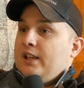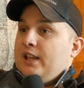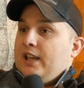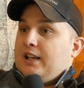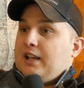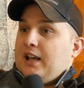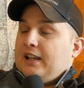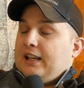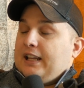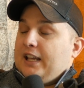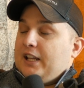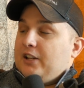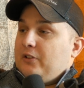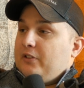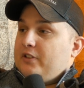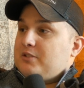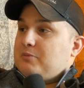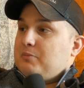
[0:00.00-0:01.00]
and kind of
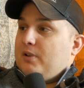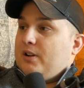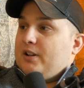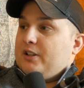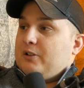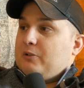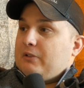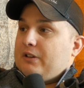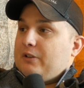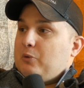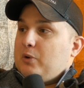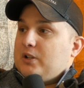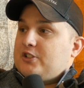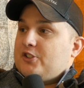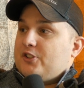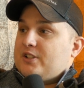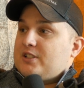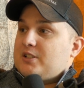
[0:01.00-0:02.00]
handle this money and what
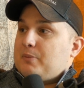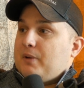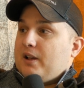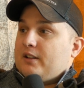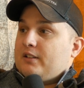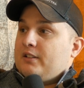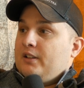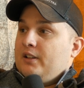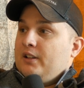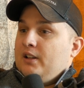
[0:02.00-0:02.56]
to expect.